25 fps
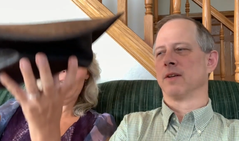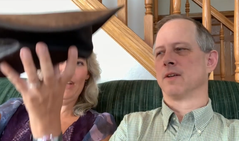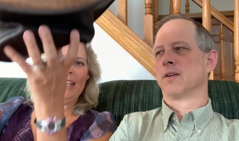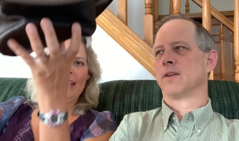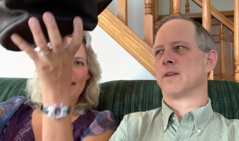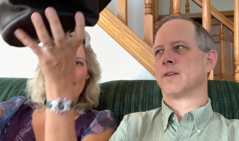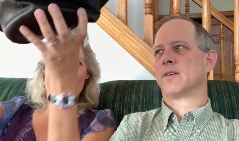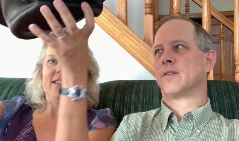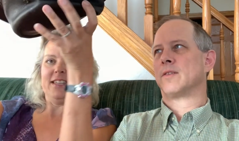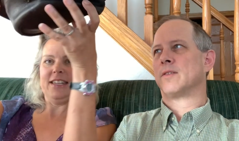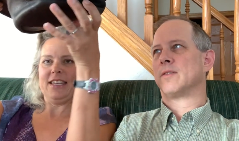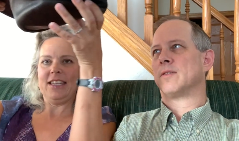
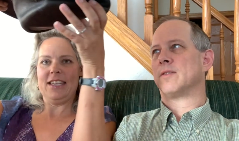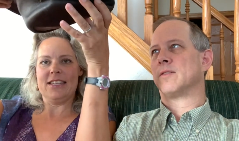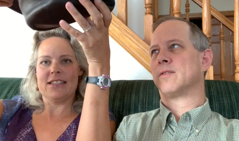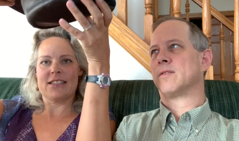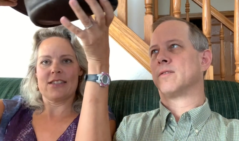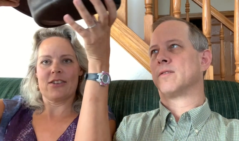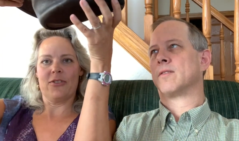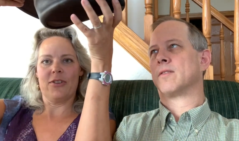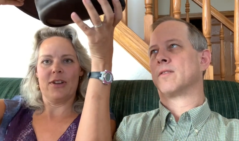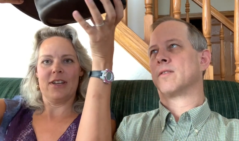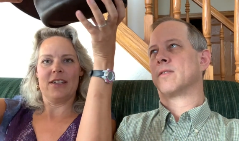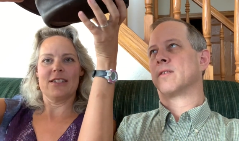
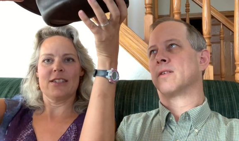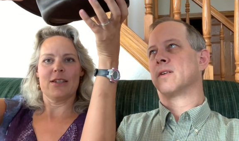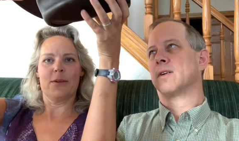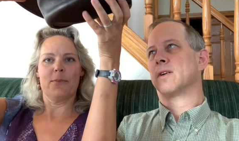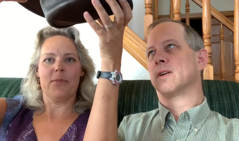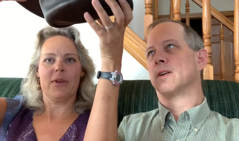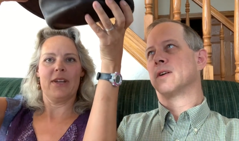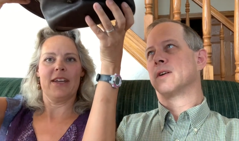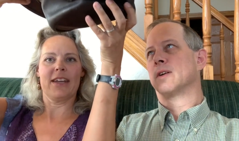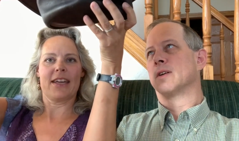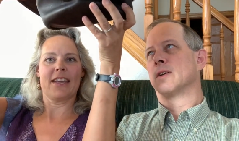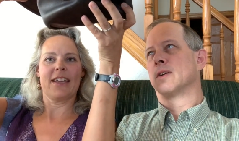Speaker 1: Anthony's going to
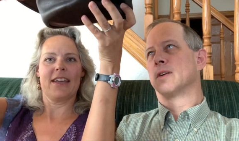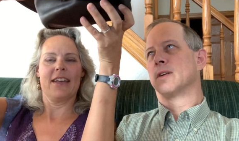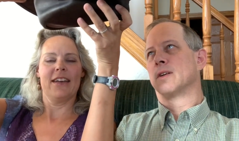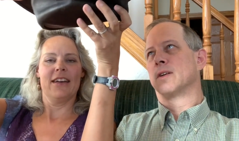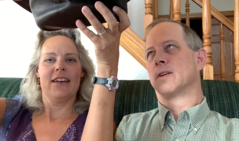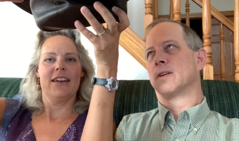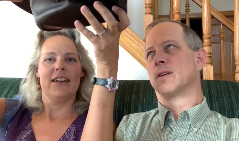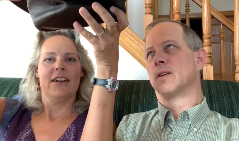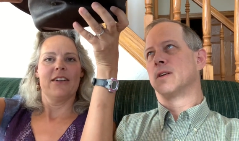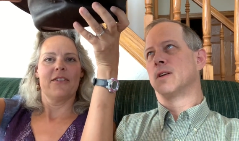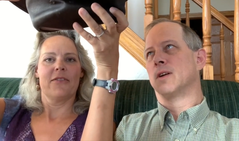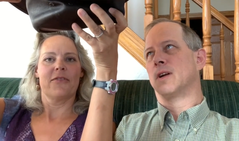pick
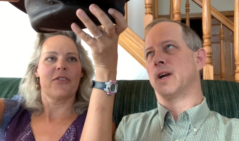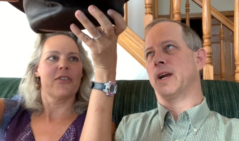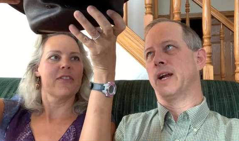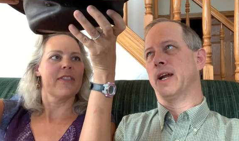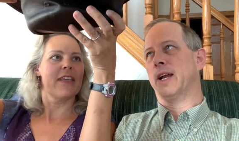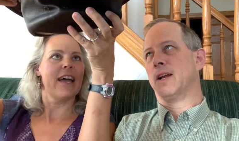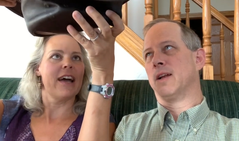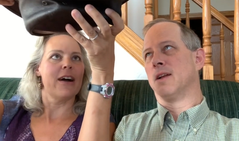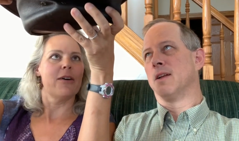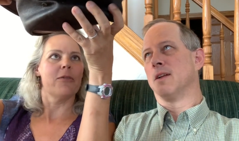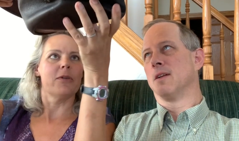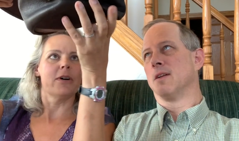for right.
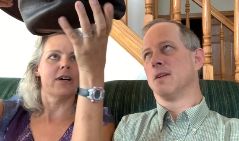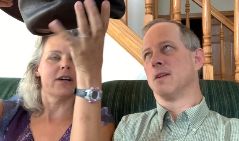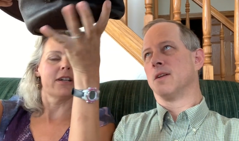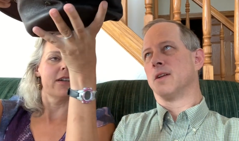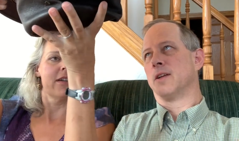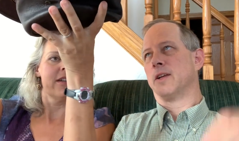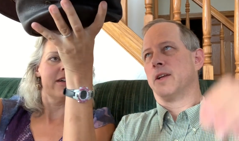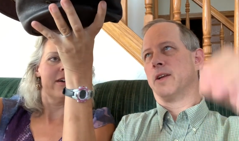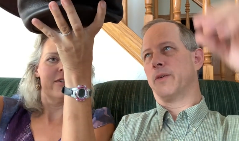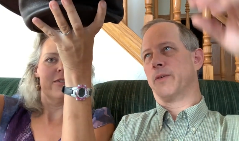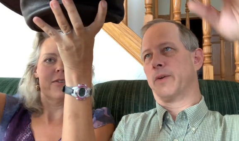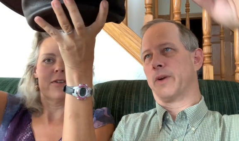that
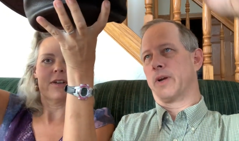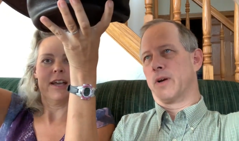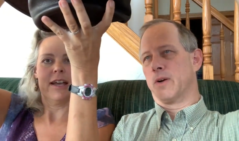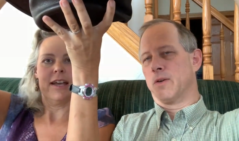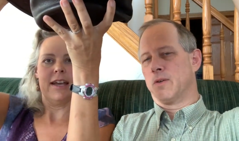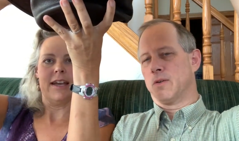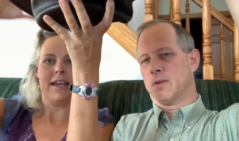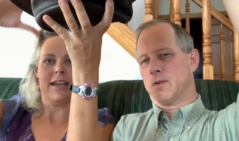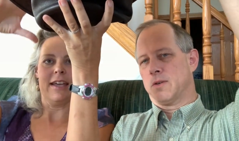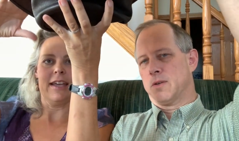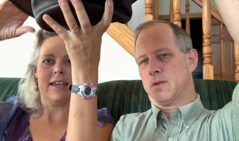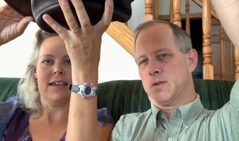one. Here
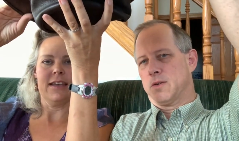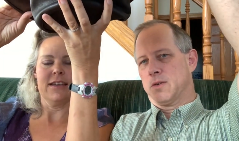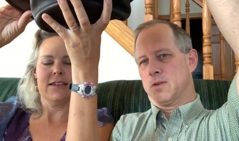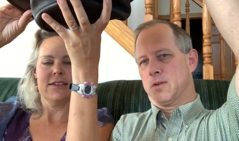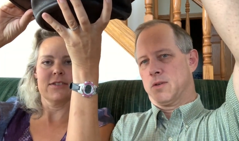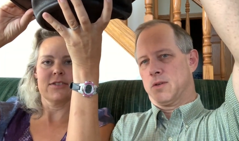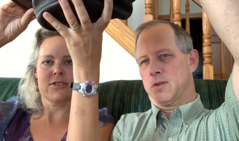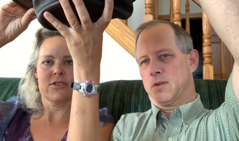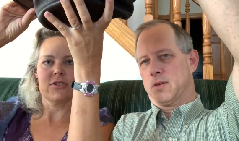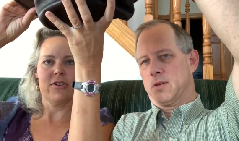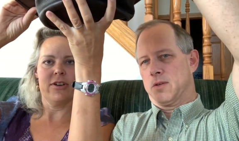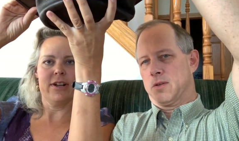okay,
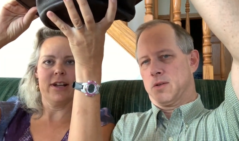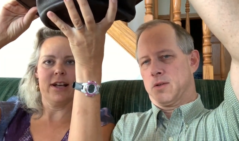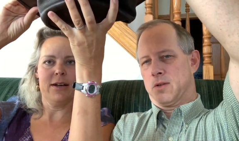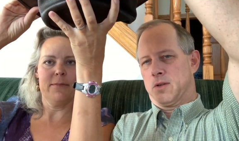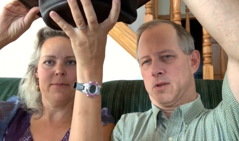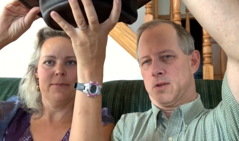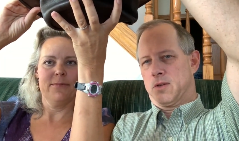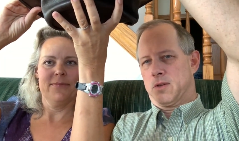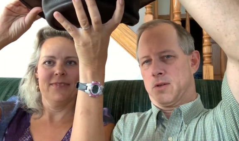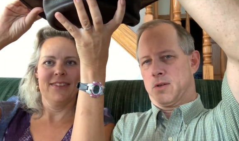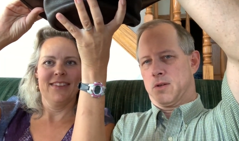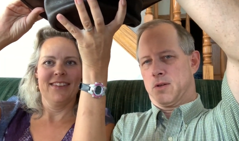stir it
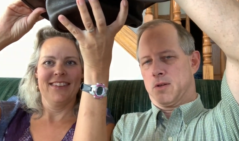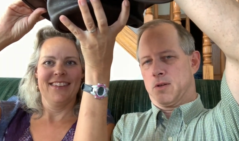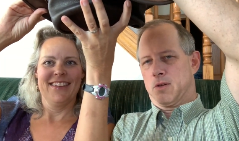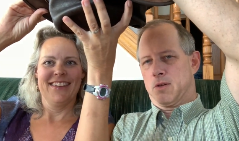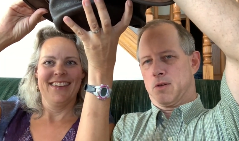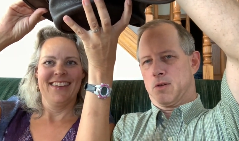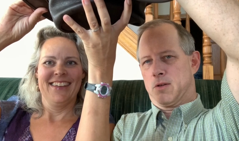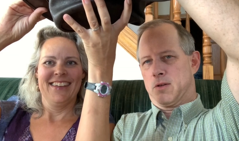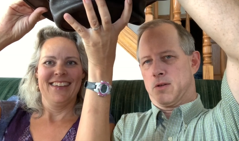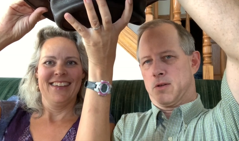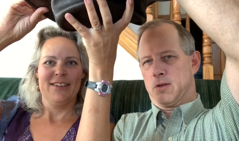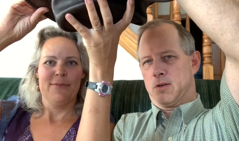up.
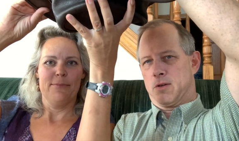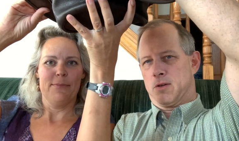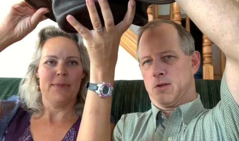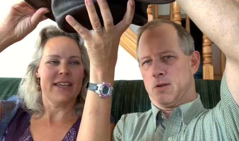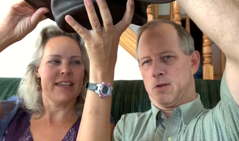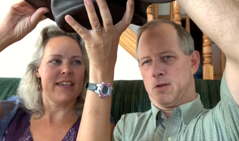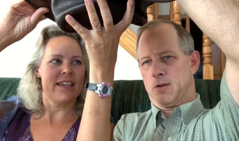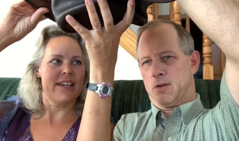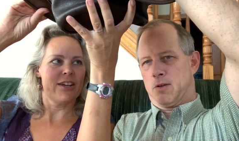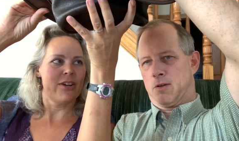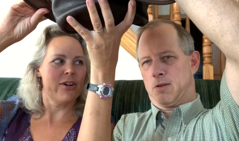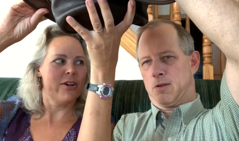
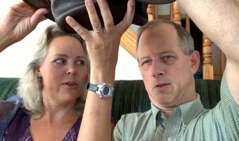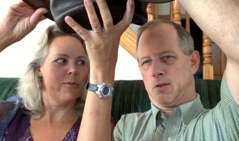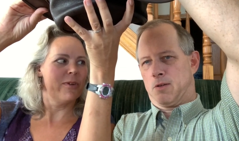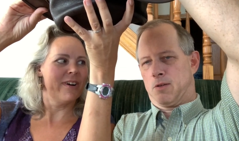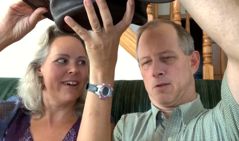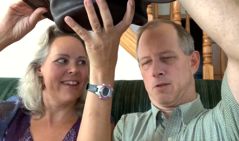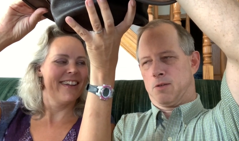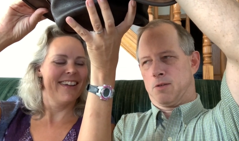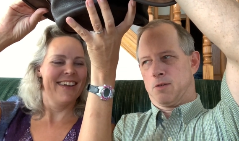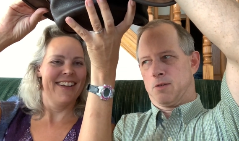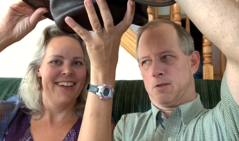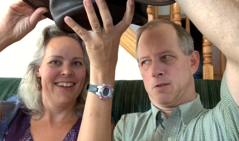Make it a good
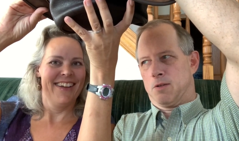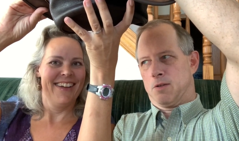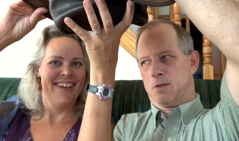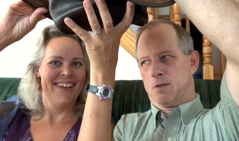one.